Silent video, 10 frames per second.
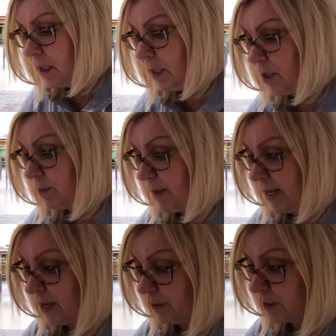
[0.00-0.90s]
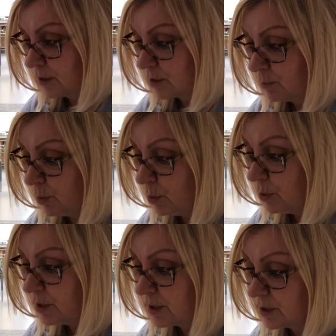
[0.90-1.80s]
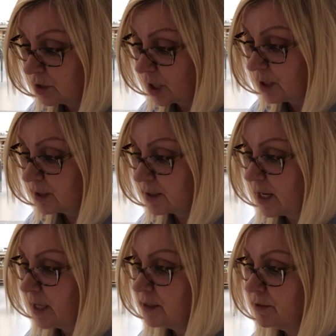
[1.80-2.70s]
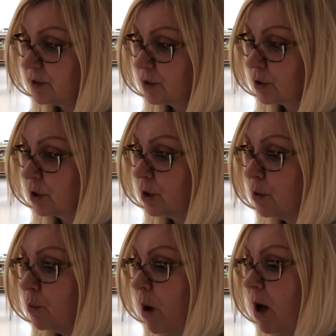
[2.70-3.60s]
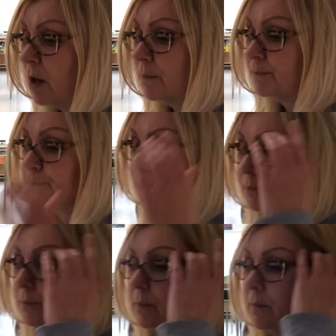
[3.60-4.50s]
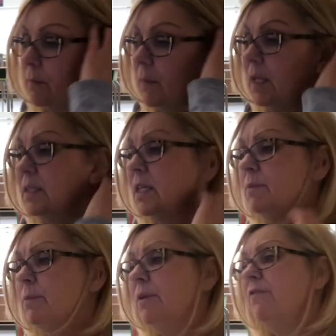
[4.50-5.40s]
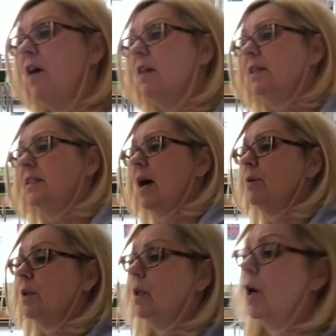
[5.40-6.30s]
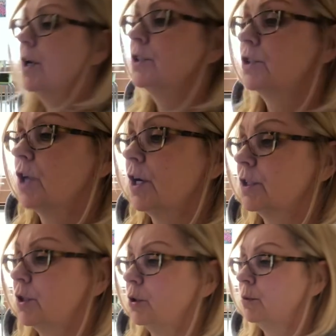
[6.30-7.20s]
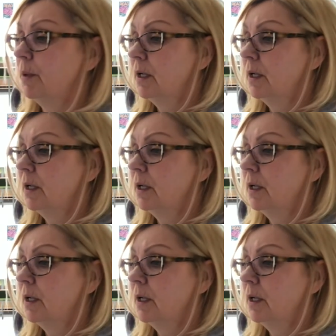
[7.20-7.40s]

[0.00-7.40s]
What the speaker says: He could make out the smooth, dark sides of a circular wall. He seemed to be falling down a large, dark tube.